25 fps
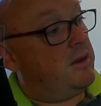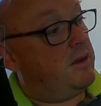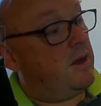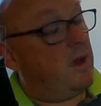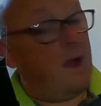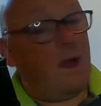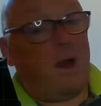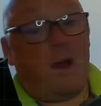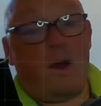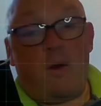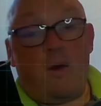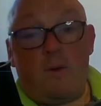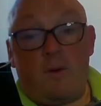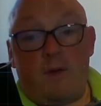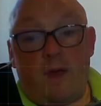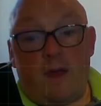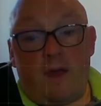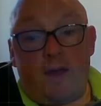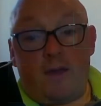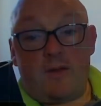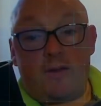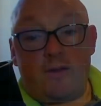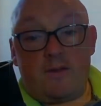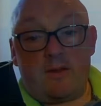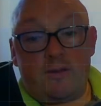Oh
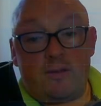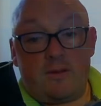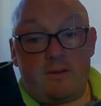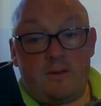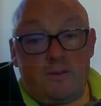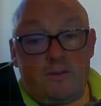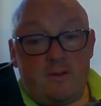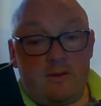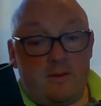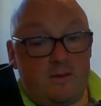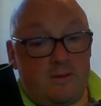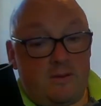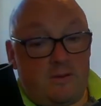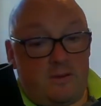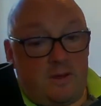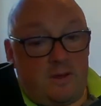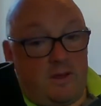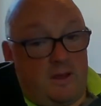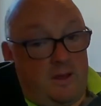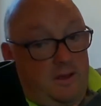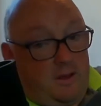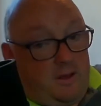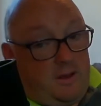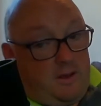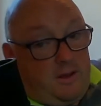yes, you
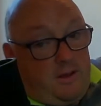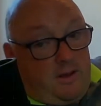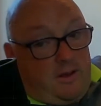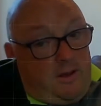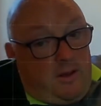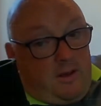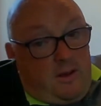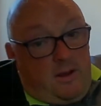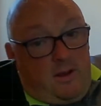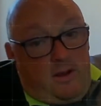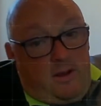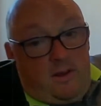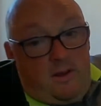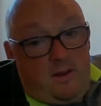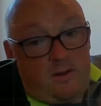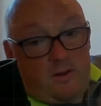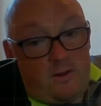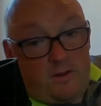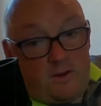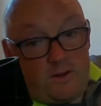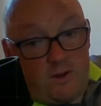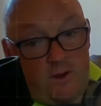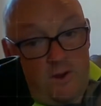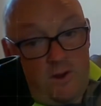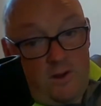see, there's a
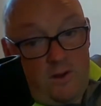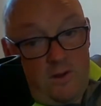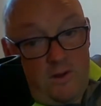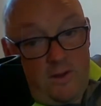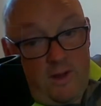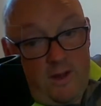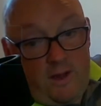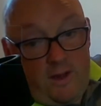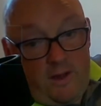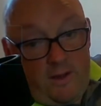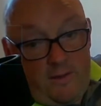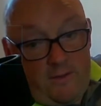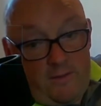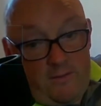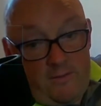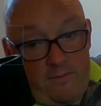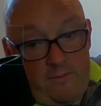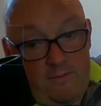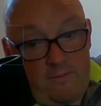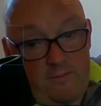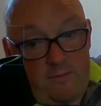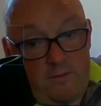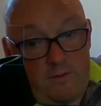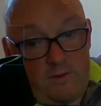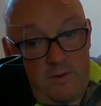jar there,
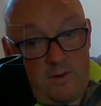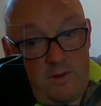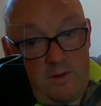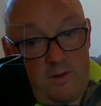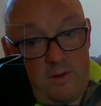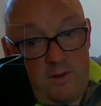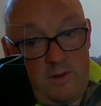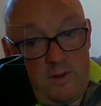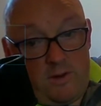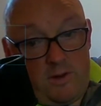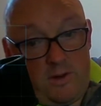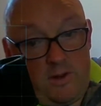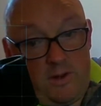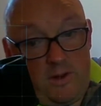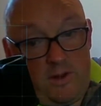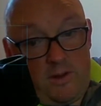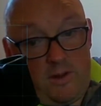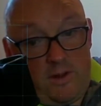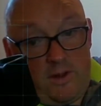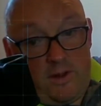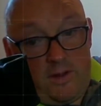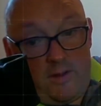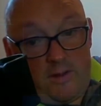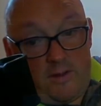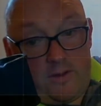
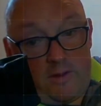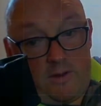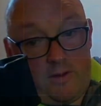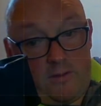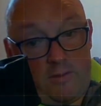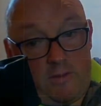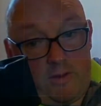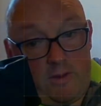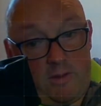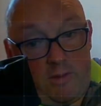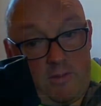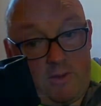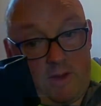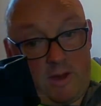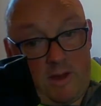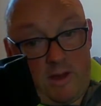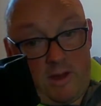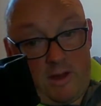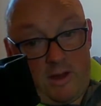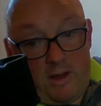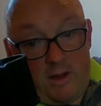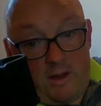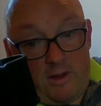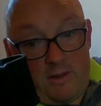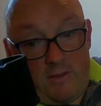That's going to be
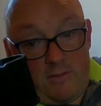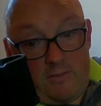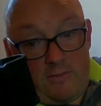my